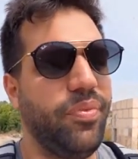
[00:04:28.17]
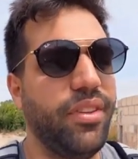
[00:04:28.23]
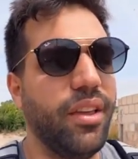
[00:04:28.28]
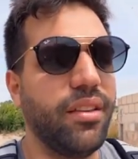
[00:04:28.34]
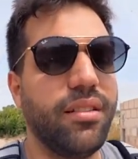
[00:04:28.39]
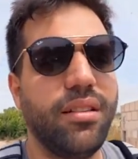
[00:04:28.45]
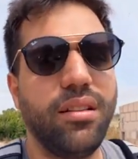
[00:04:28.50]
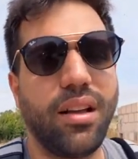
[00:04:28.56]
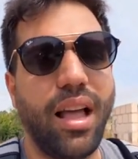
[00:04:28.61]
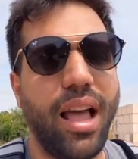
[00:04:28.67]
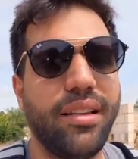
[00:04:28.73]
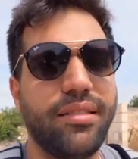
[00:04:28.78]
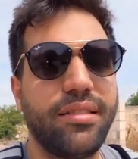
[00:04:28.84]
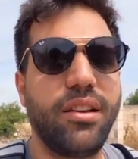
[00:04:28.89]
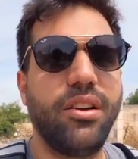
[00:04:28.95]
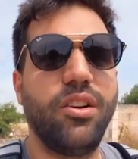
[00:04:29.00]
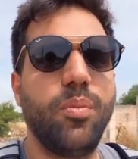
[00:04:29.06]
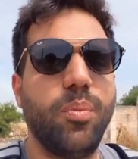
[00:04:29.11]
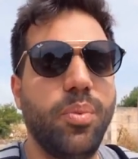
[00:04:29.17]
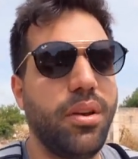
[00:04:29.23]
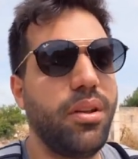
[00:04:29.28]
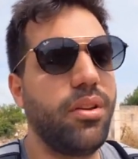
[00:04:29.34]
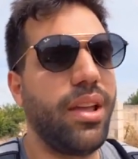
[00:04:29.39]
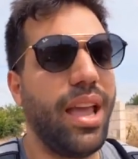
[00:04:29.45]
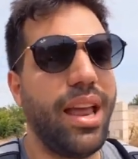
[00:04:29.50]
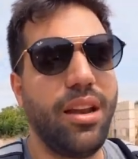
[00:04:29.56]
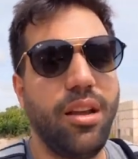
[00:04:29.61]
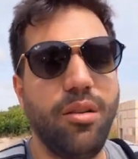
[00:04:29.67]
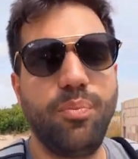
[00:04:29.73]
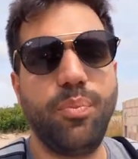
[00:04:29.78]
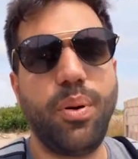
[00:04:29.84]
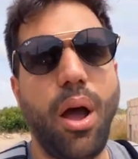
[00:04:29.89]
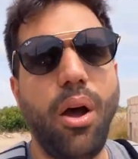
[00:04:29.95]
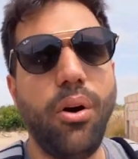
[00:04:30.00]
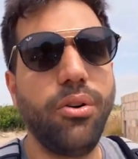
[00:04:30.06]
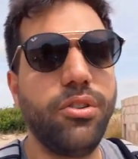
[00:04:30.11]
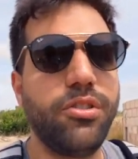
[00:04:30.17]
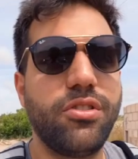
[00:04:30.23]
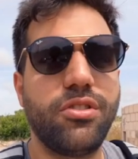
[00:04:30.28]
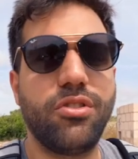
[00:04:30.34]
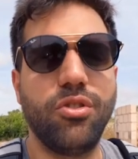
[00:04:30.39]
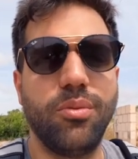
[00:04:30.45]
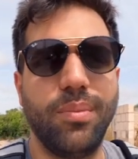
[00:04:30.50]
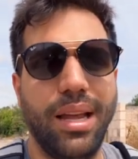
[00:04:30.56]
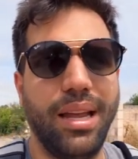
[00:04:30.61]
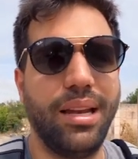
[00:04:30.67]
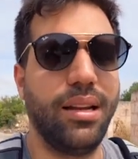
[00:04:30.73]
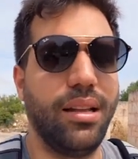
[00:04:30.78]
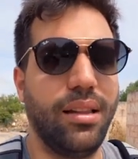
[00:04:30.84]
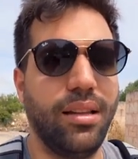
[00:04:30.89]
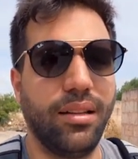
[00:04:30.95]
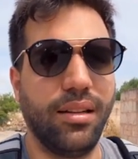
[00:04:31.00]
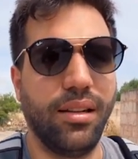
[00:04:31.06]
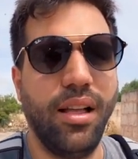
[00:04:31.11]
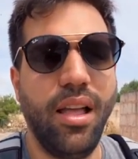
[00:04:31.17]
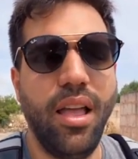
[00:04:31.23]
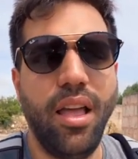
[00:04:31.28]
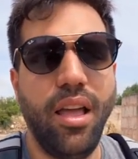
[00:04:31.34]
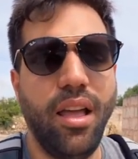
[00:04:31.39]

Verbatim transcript: doesn't look as good but you can in post zoom in a little